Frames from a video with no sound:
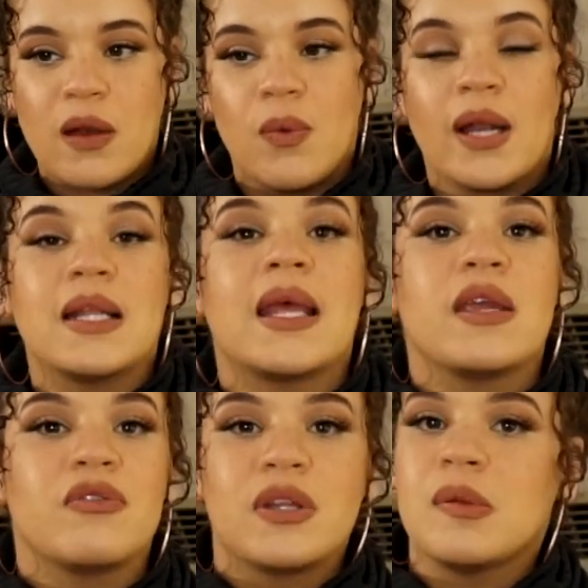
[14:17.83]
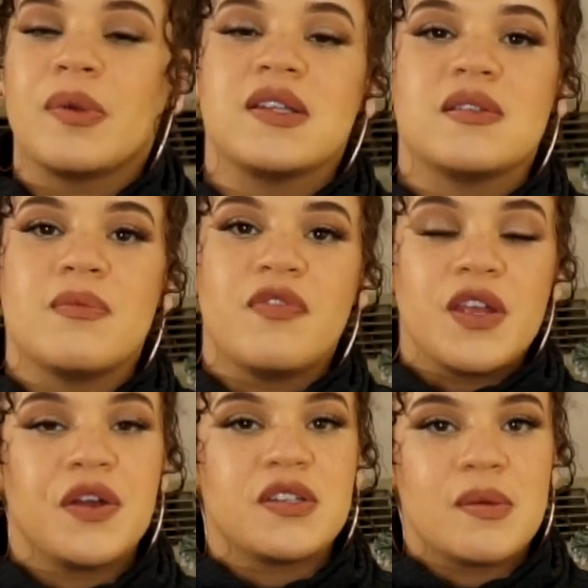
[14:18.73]
I'd want to like really bring some
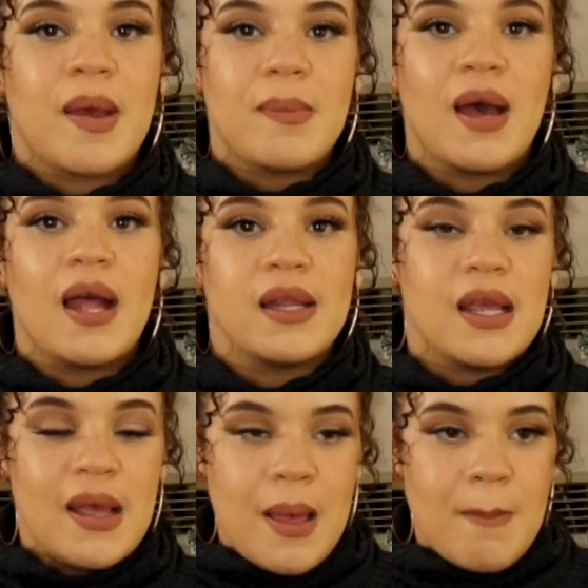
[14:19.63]
figure to my body